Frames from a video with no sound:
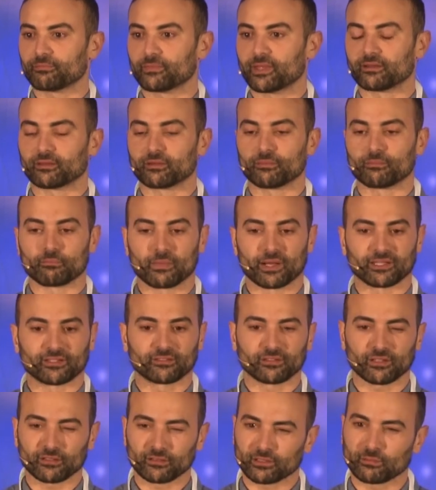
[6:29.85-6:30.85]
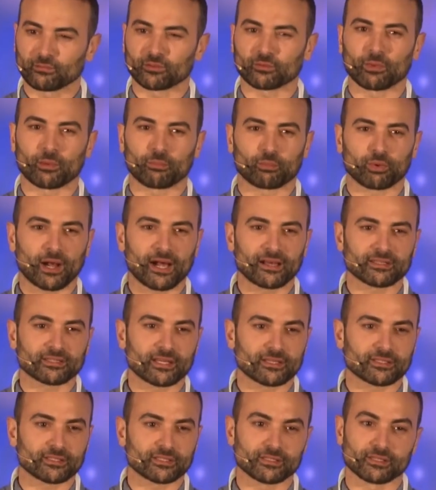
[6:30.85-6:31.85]
into my systems, my
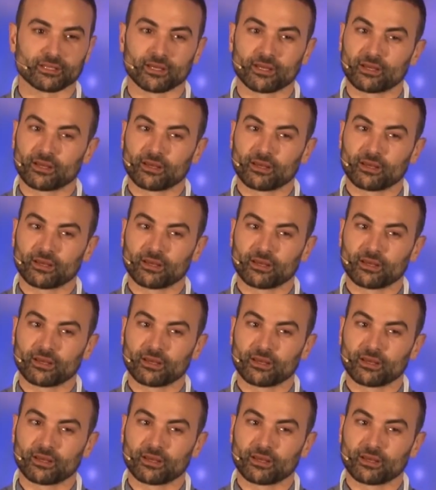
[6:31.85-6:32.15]
processes.